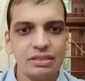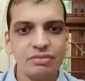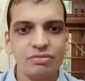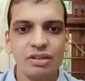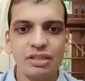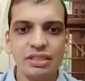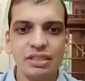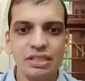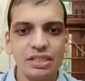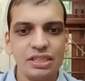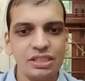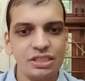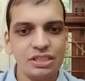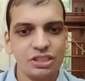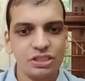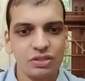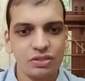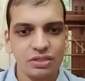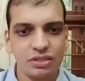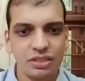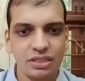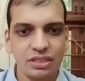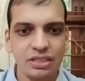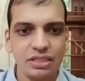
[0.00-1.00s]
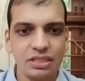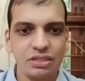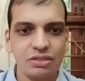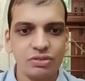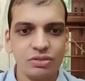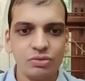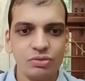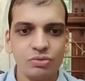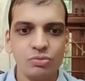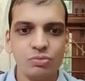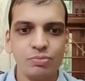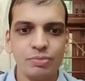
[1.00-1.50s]
But one thing is sure, this is
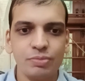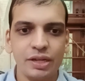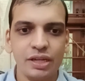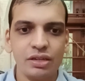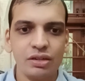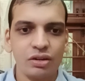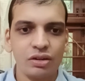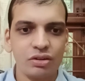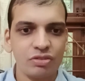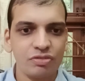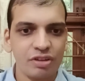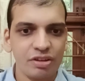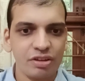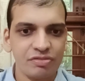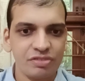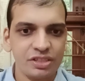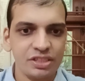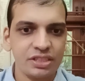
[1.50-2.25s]
going to bring a lot of